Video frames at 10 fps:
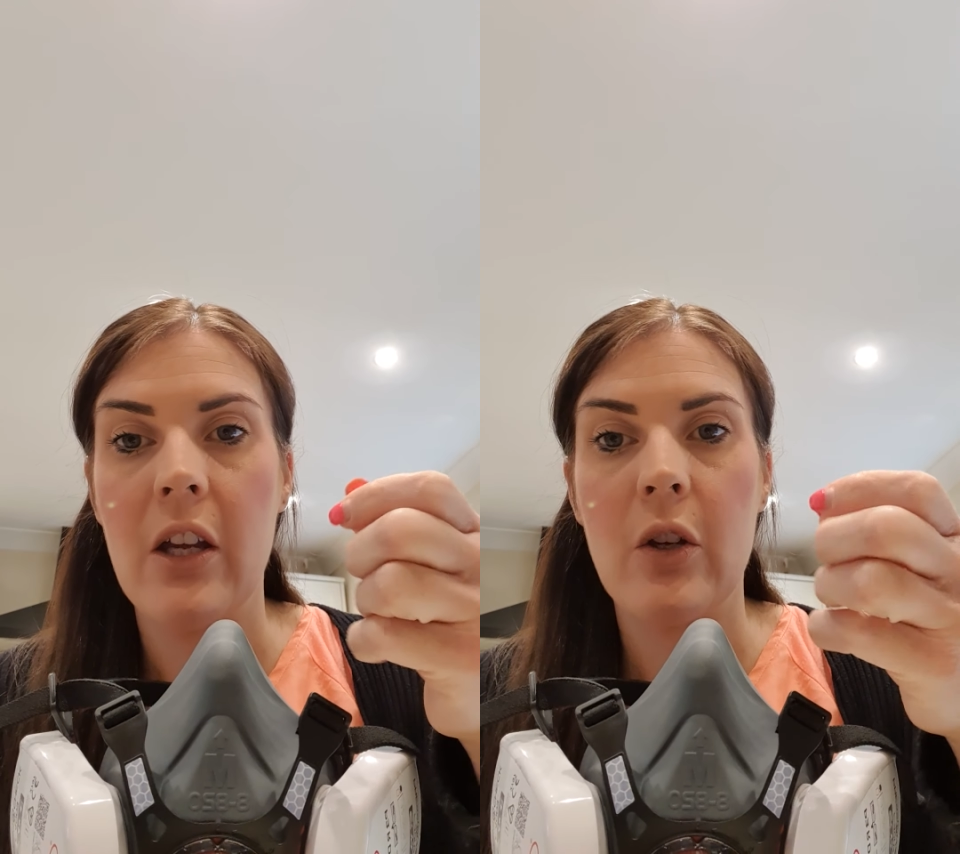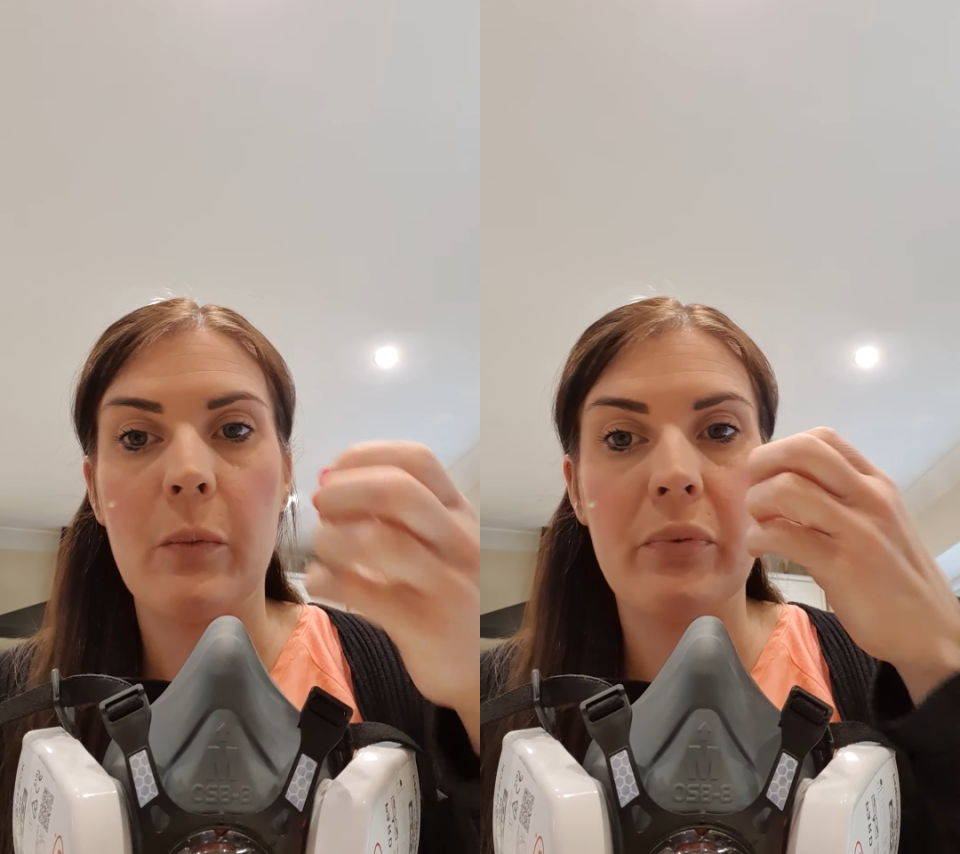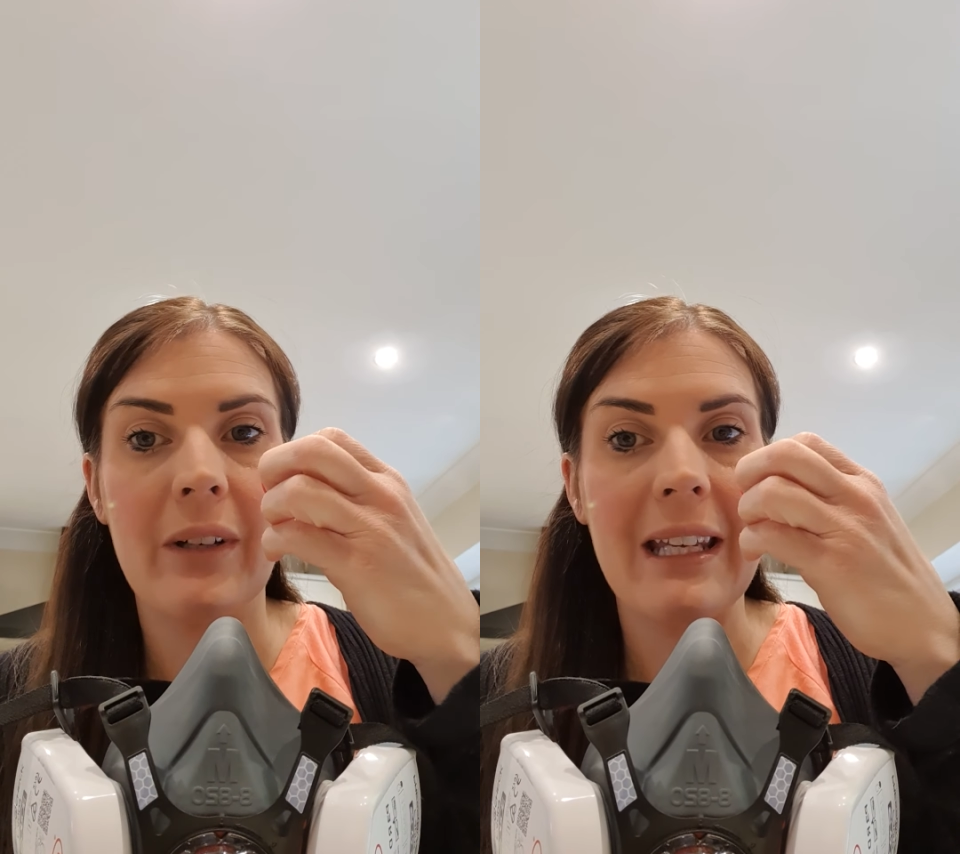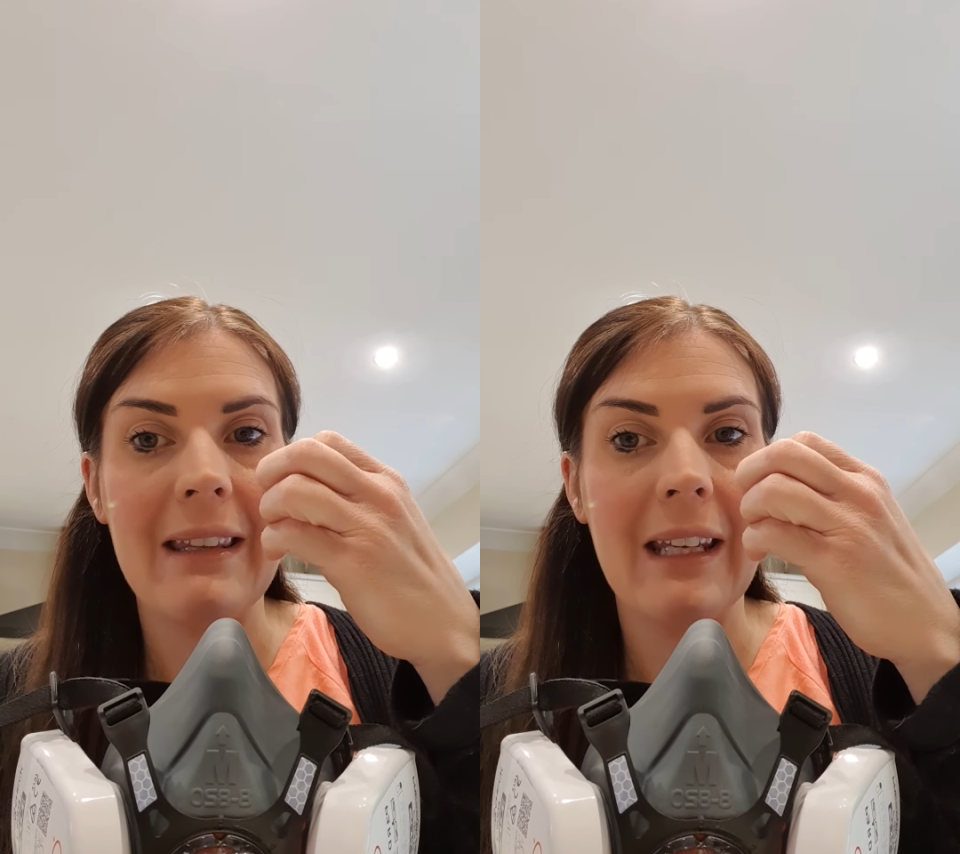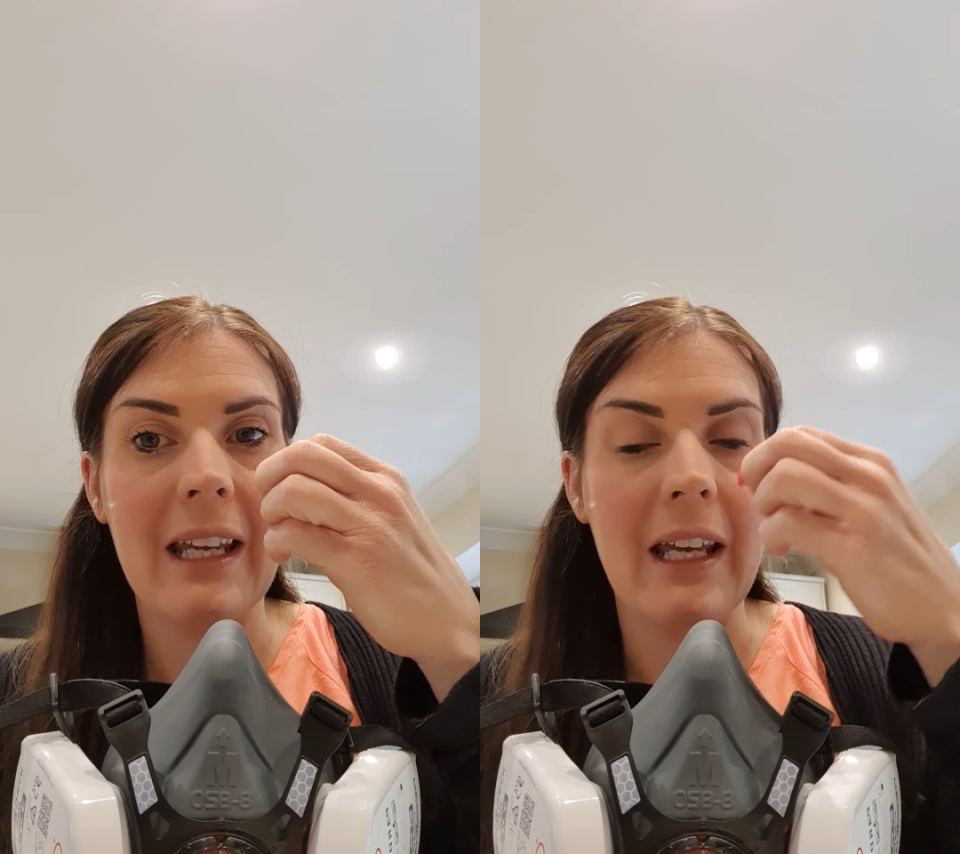You're
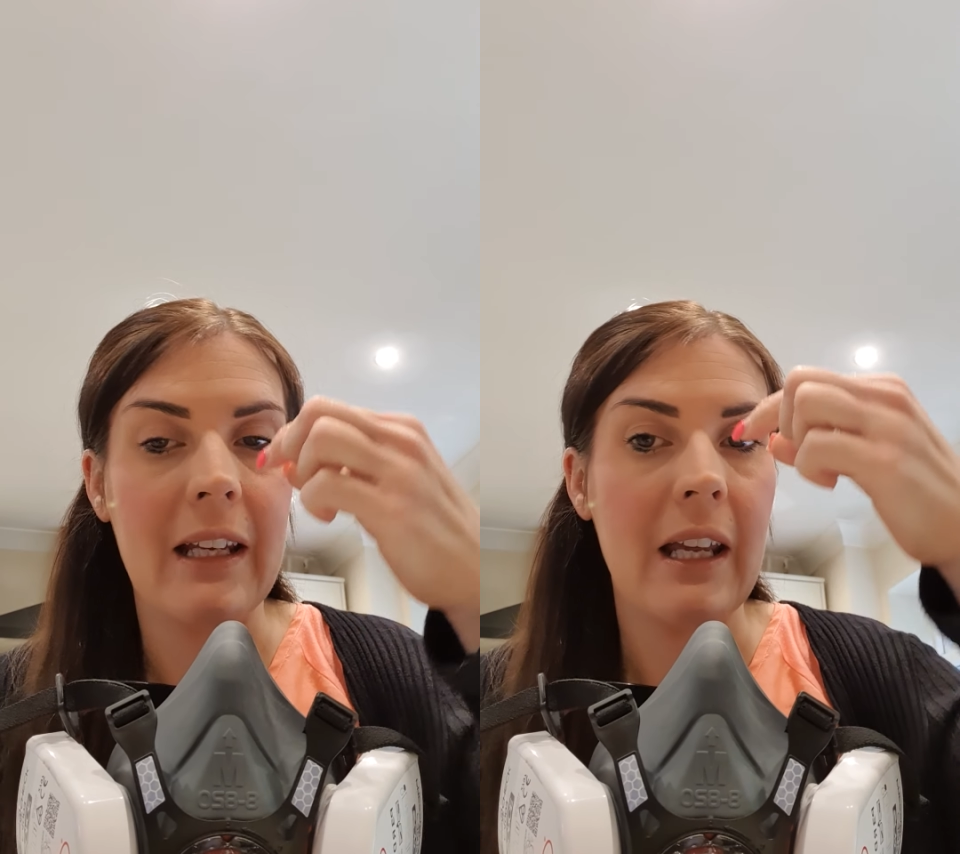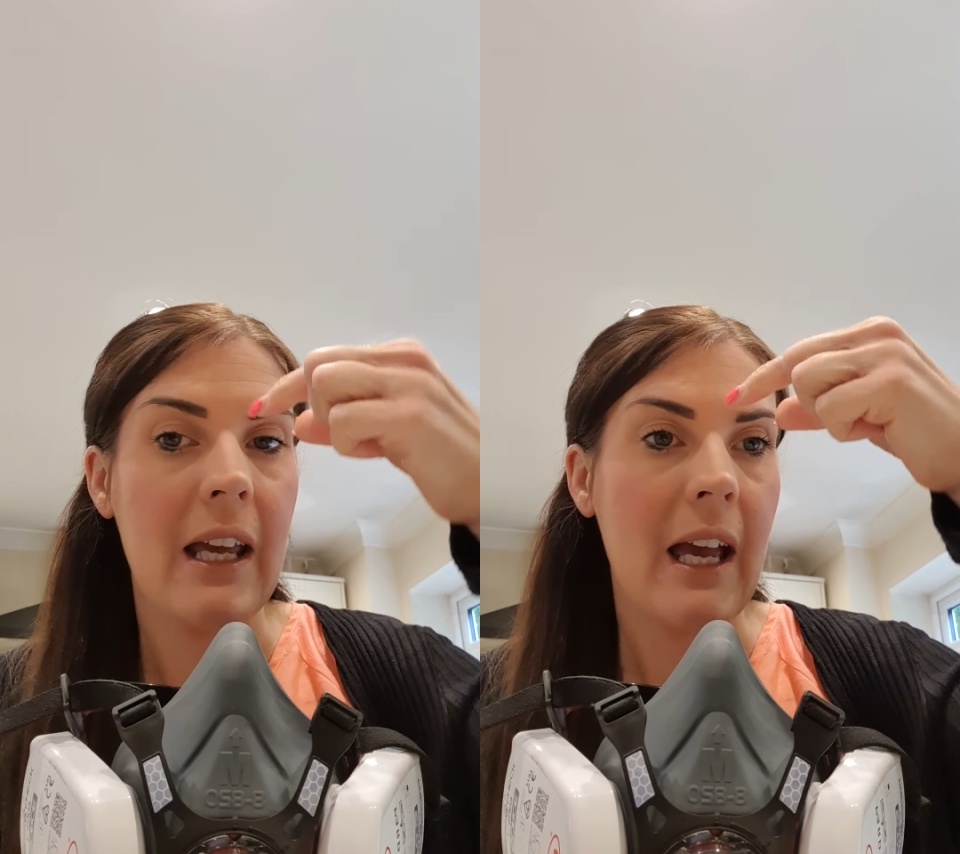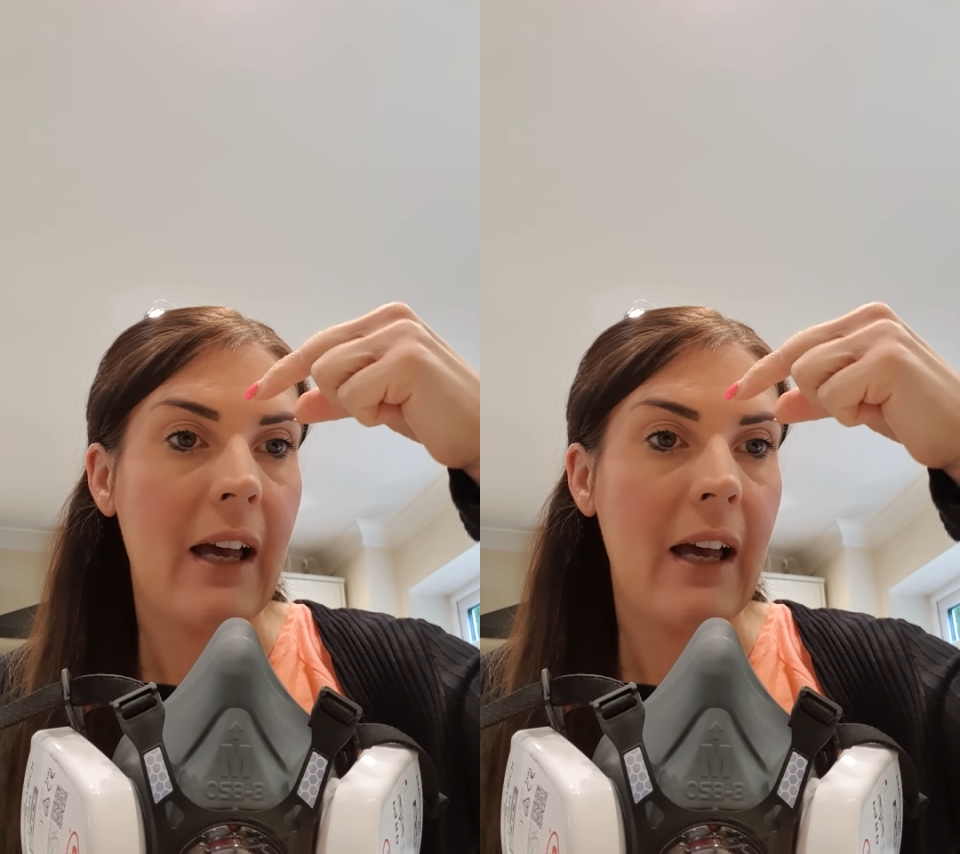breathing in